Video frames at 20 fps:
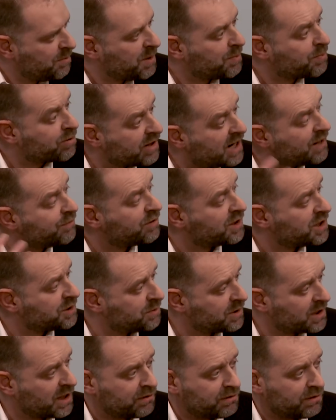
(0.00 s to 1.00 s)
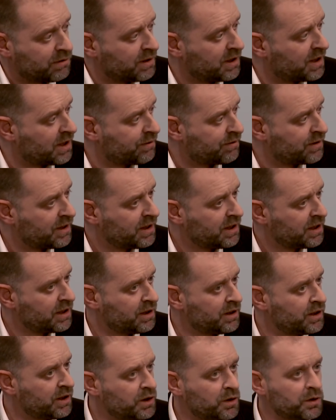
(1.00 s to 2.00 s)
Be prayerful as we go through life.
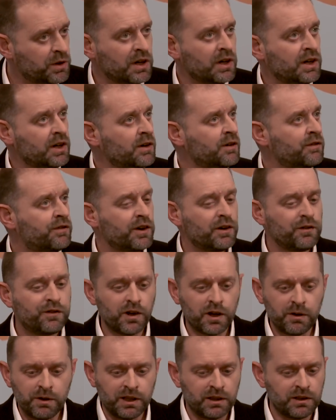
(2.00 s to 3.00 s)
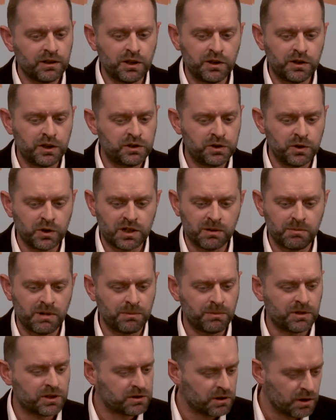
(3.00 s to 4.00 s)
You know, following the two
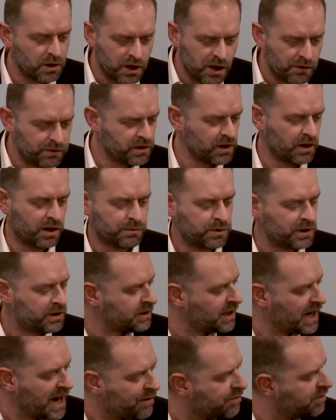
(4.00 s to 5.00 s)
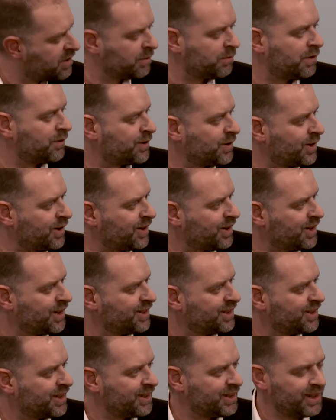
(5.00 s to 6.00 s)
commandments, love God with everything we've got
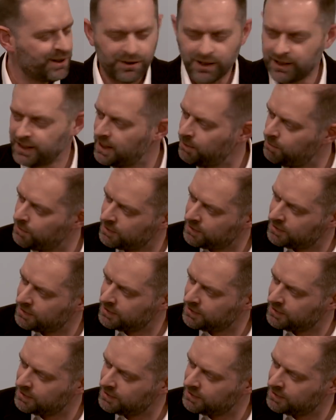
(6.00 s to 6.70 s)
and love our neighbours.